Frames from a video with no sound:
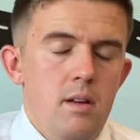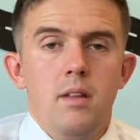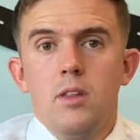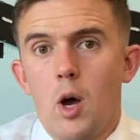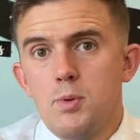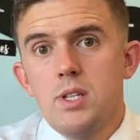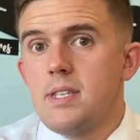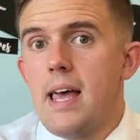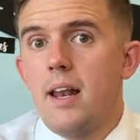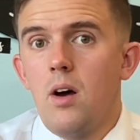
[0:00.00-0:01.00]
The options
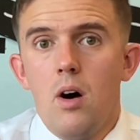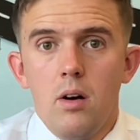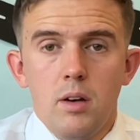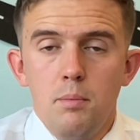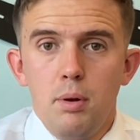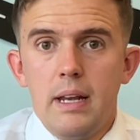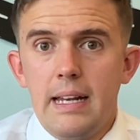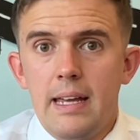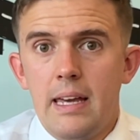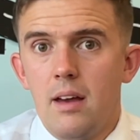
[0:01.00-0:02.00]
then are
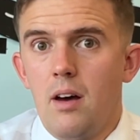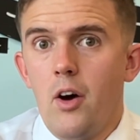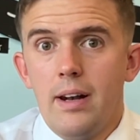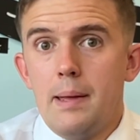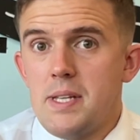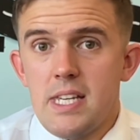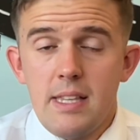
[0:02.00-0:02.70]
completely unlimited.